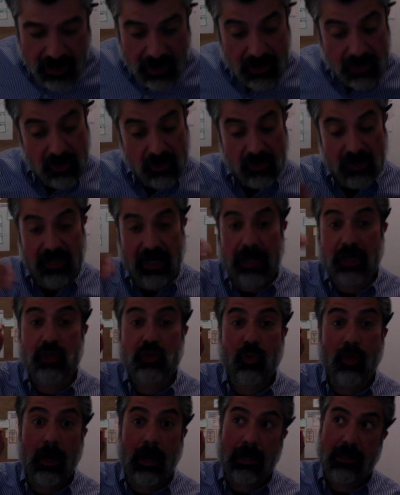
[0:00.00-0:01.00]
So stage
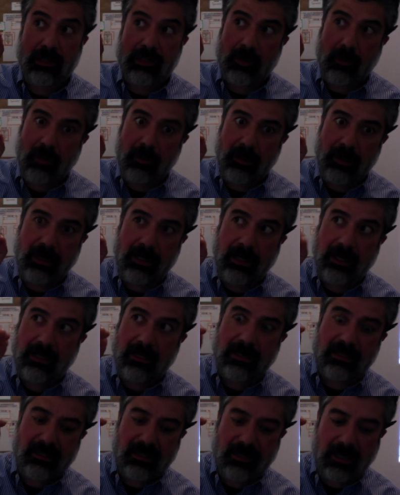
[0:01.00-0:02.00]
one, so we begin
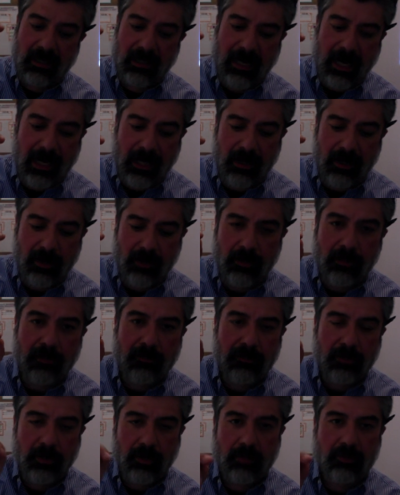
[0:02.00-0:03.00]
to sedate you,
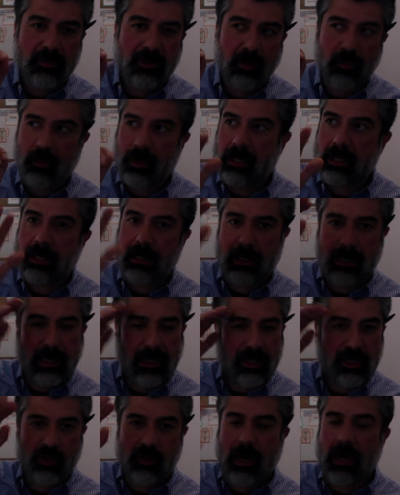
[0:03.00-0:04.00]
boom, so we're gonna
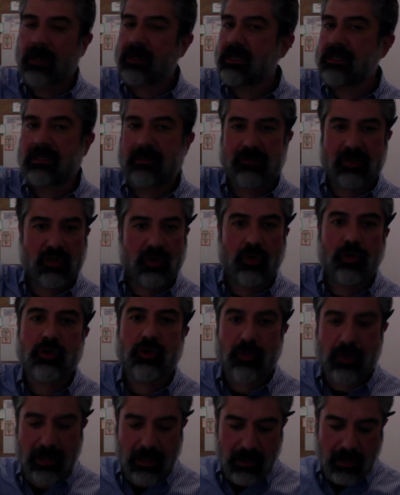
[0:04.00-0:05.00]
get you out because of
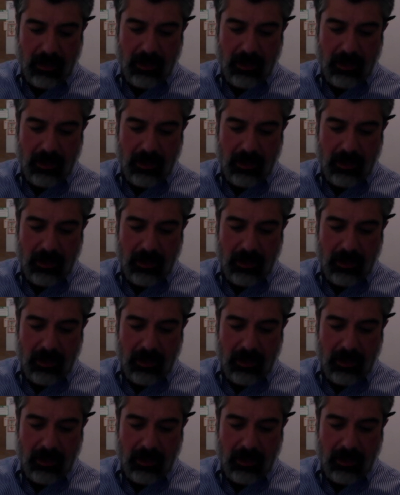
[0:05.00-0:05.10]
surgery.